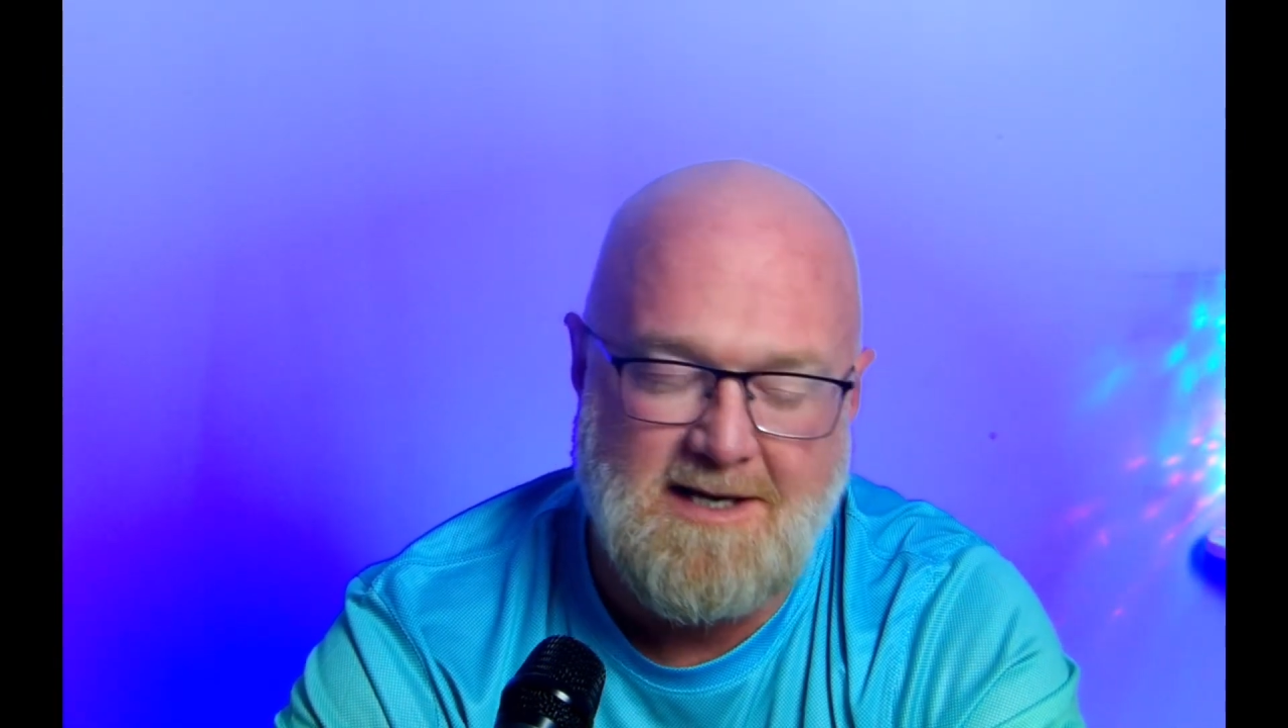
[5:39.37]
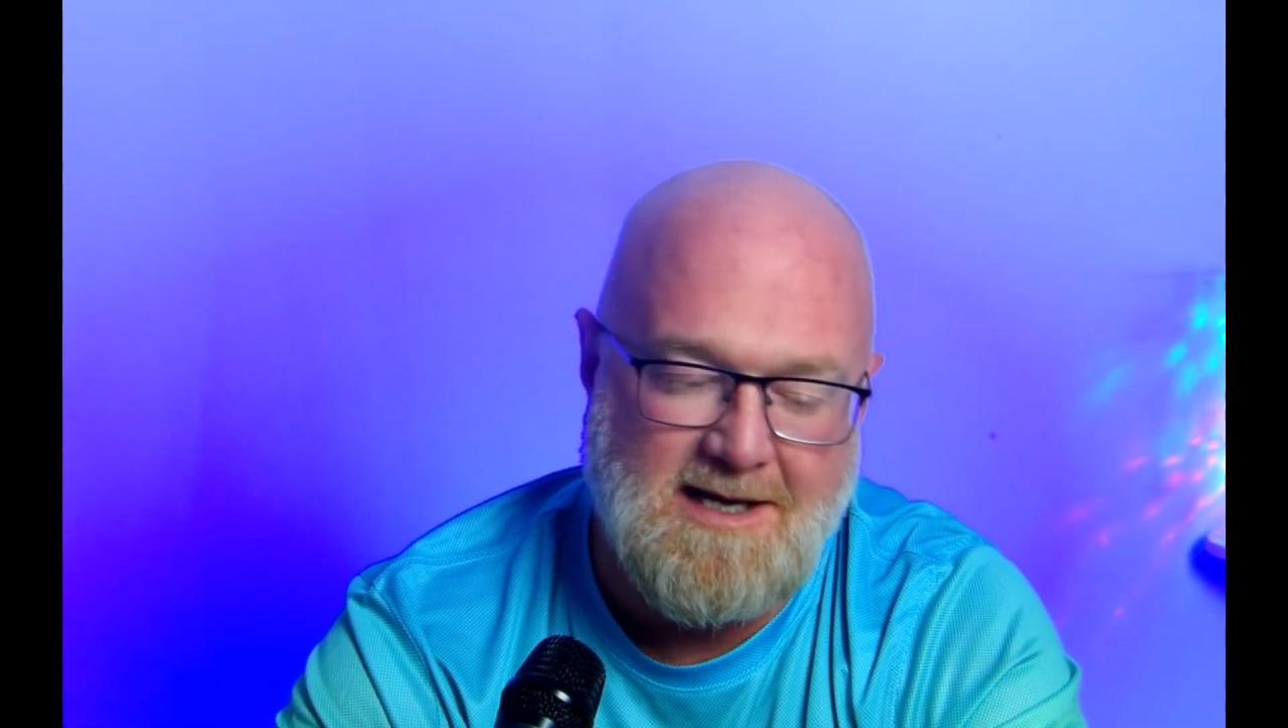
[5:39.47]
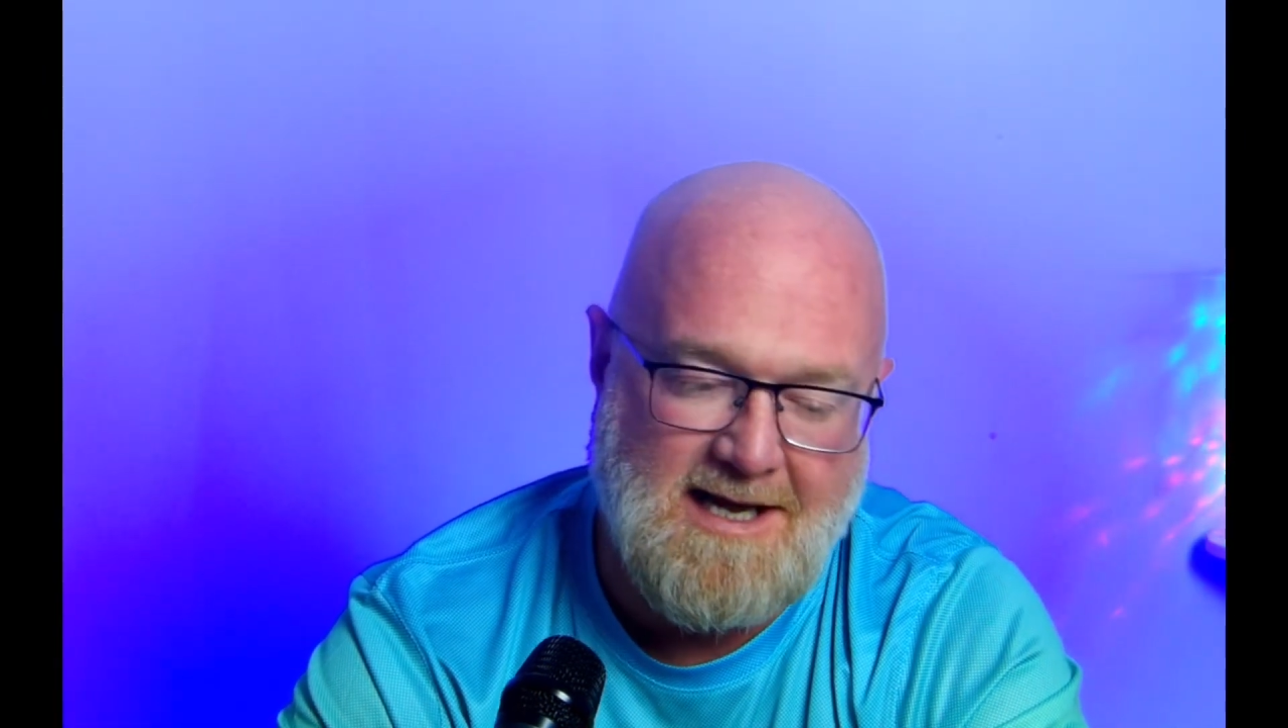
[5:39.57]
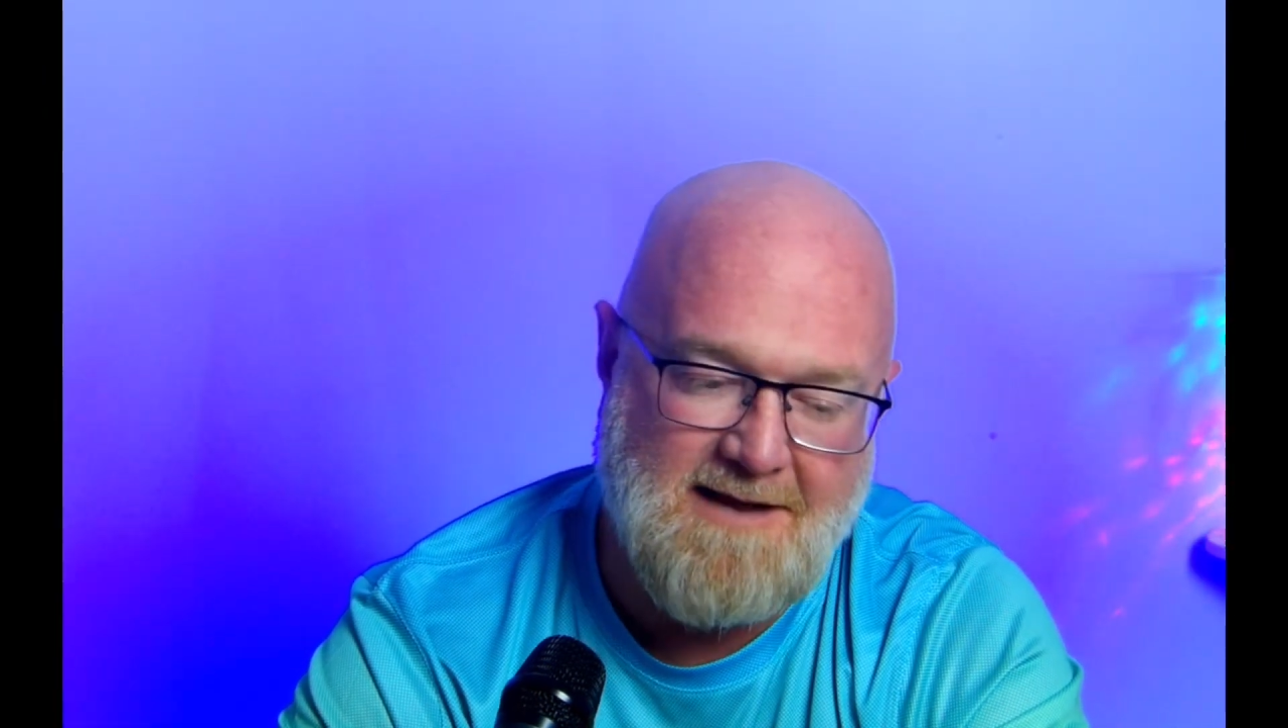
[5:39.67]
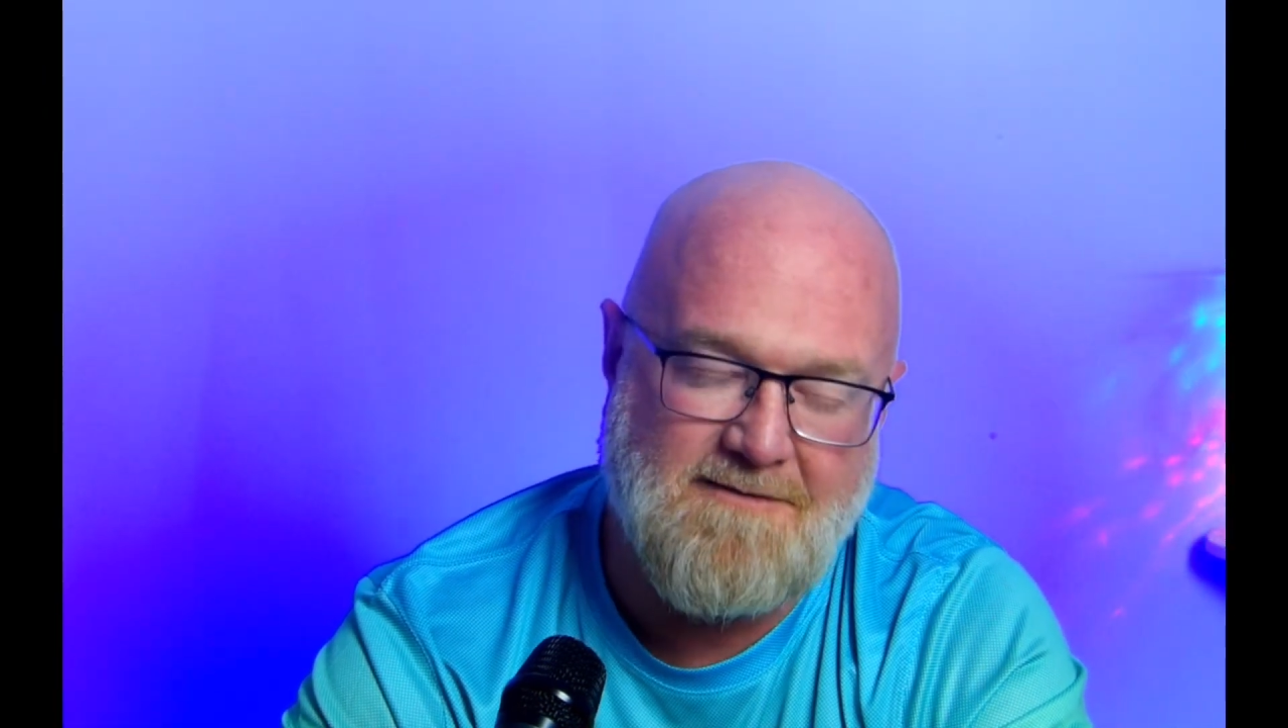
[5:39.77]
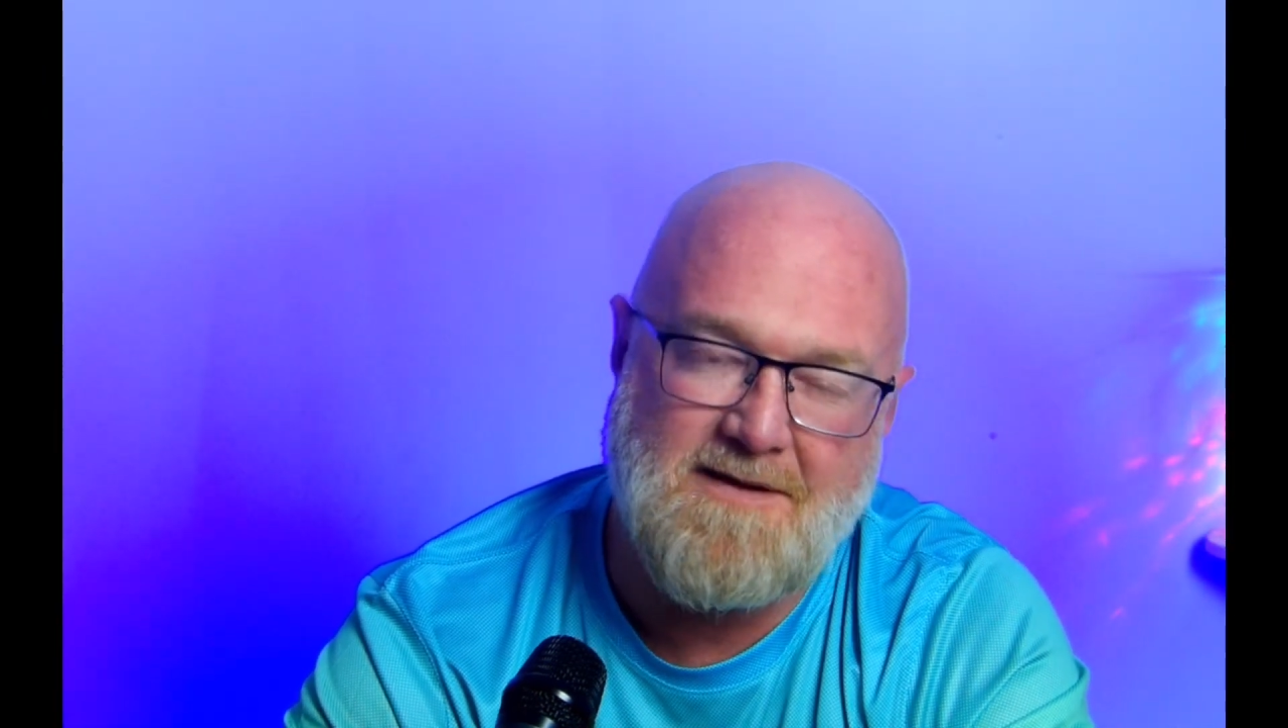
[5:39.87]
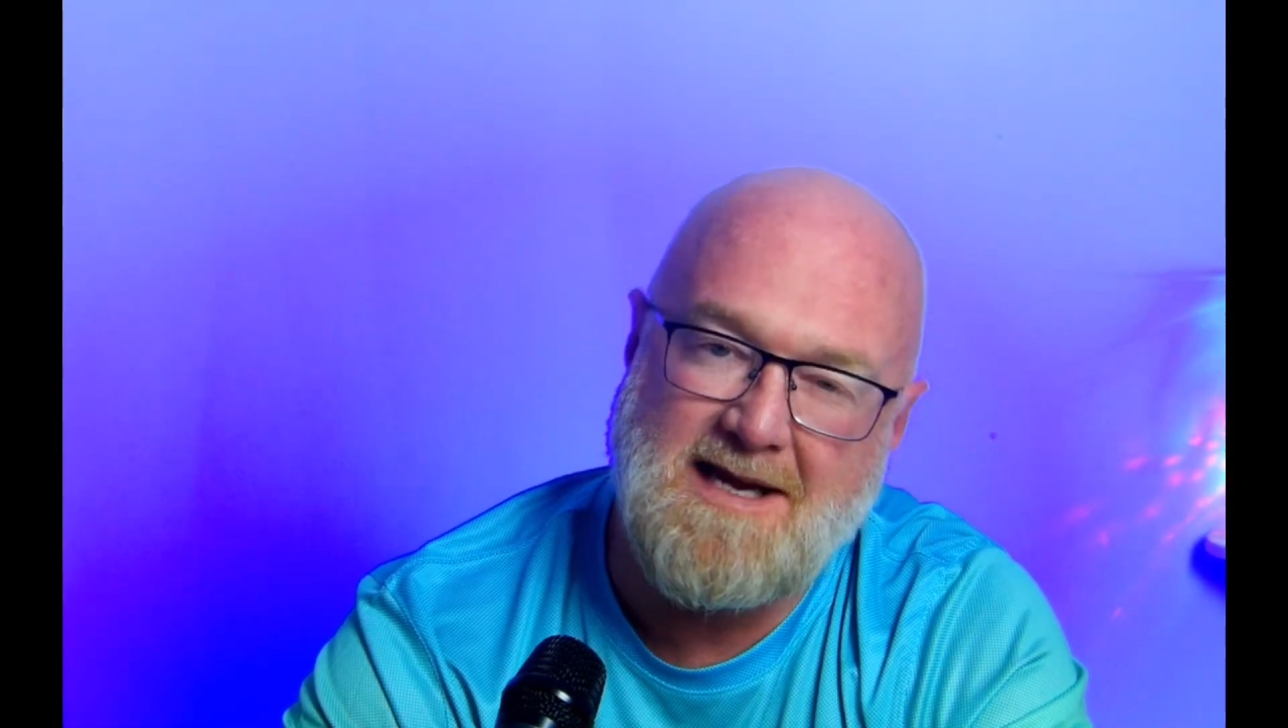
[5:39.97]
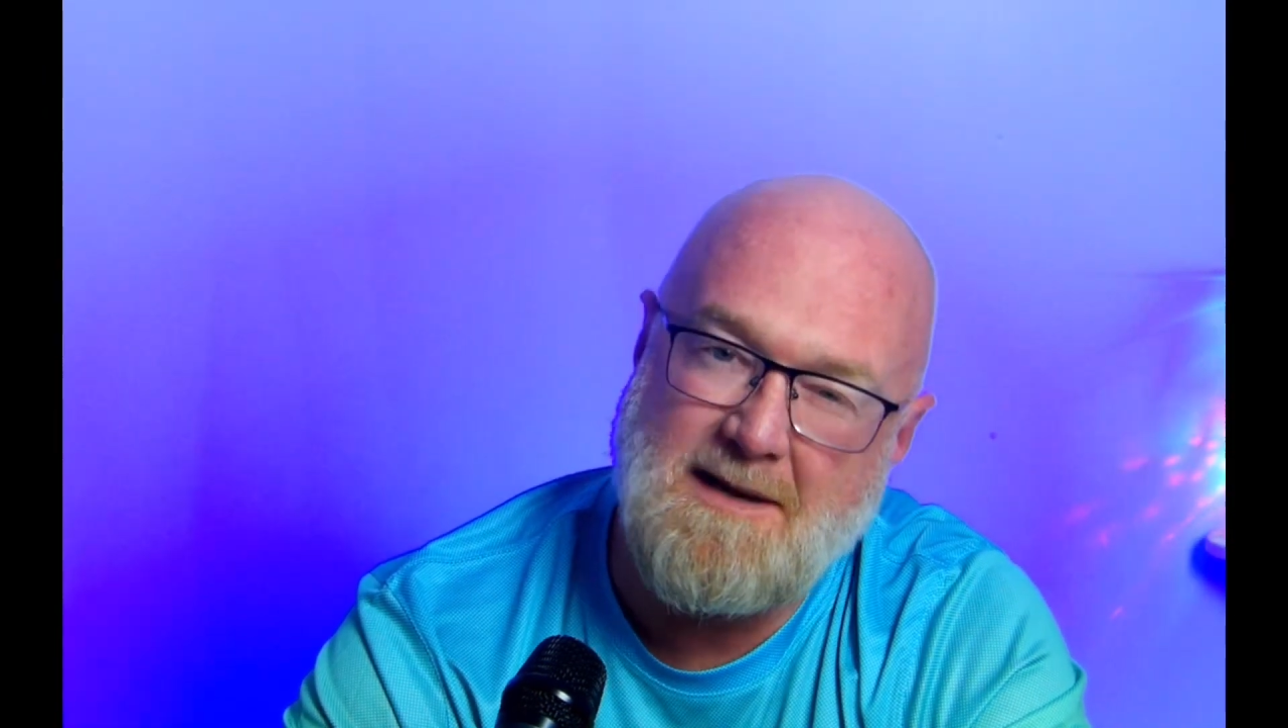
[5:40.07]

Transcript: if it